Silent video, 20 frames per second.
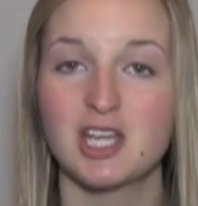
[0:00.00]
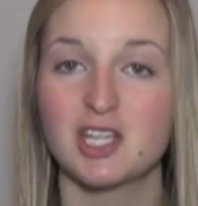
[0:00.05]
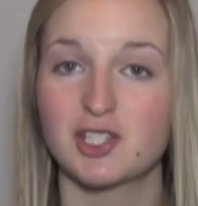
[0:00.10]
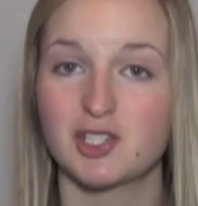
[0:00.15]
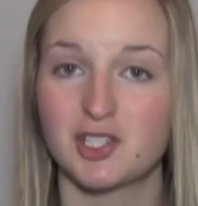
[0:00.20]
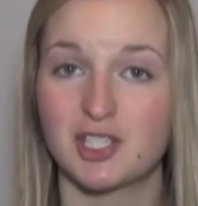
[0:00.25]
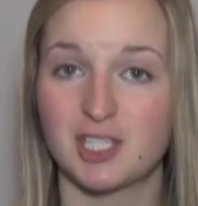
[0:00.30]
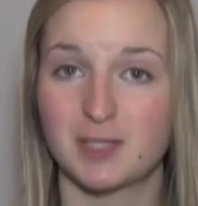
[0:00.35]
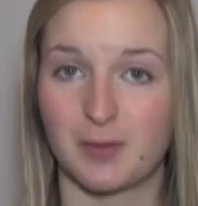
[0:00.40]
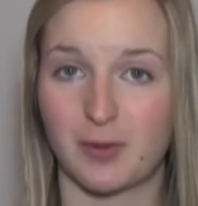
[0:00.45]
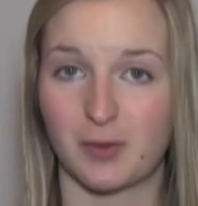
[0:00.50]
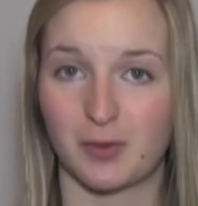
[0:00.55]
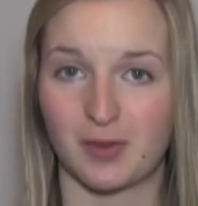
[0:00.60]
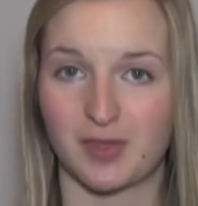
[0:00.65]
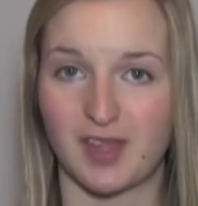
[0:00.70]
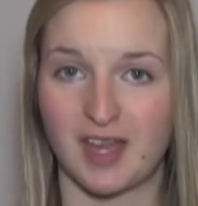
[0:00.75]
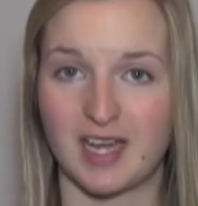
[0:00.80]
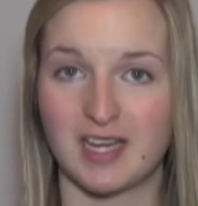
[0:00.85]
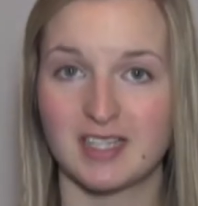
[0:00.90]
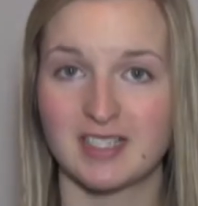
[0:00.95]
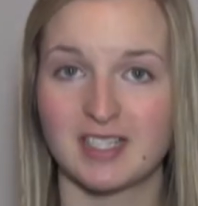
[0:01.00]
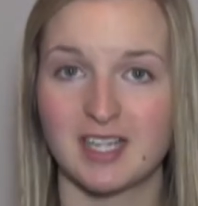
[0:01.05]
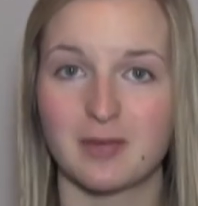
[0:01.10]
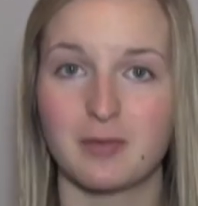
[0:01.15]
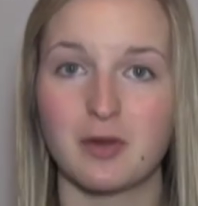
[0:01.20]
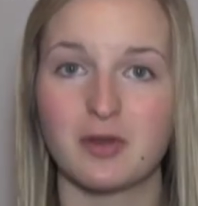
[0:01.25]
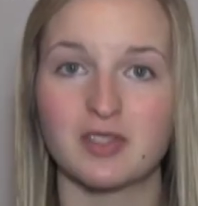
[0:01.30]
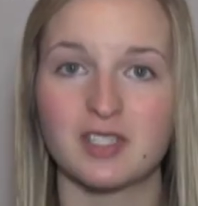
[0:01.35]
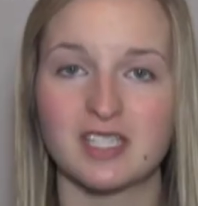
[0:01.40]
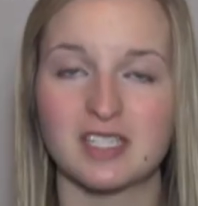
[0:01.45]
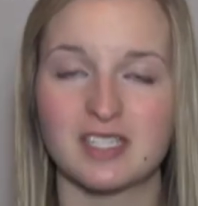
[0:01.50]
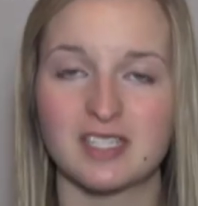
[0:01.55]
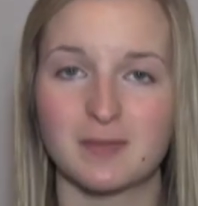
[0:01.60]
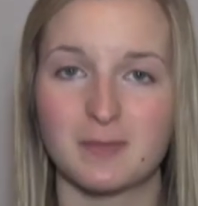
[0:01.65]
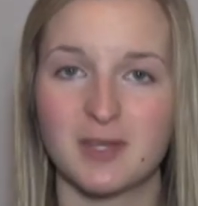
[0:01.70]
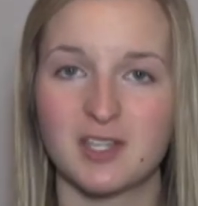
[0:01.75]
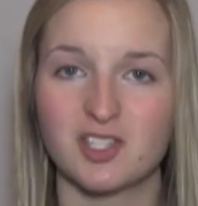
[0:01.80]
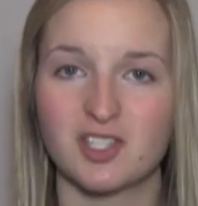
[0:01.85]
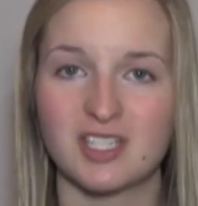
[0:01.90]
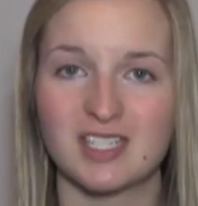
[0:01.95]
She spoke with us about
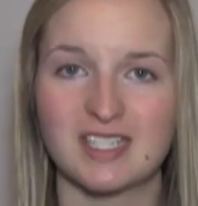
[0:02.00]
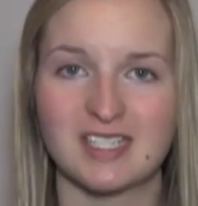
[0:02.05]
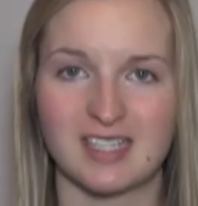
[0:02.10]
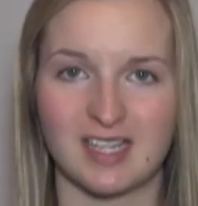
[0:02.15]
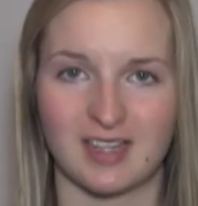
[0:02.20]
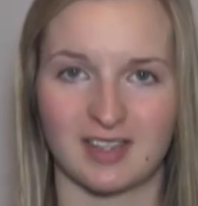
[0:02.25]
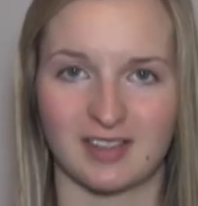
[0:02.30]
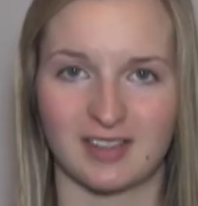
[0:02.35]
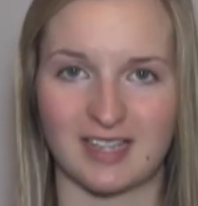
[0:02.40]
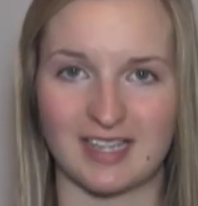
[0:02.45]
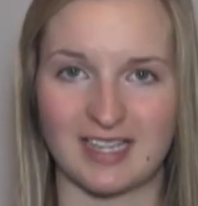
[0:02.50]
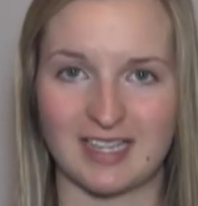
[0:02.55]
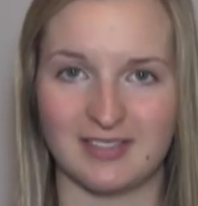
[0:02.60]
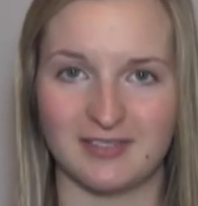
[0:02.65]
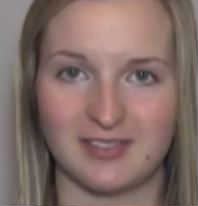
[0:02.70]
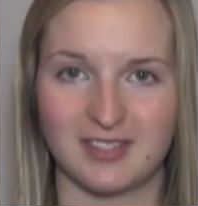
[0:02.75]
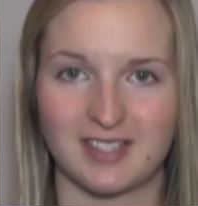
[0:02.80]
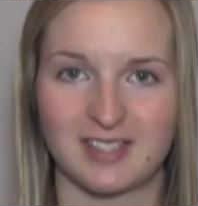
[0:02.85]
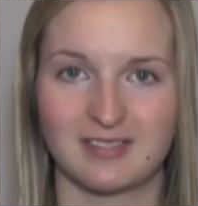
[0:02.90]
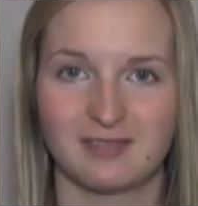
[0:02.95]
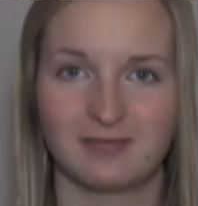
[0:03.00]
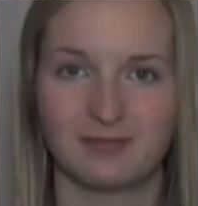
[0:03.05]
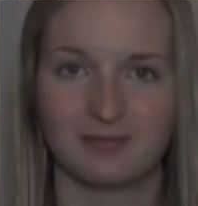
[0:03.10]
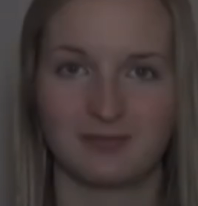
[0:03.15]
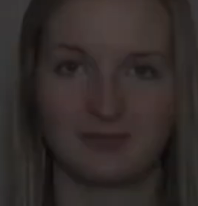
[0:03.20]
suspicious sick leaves.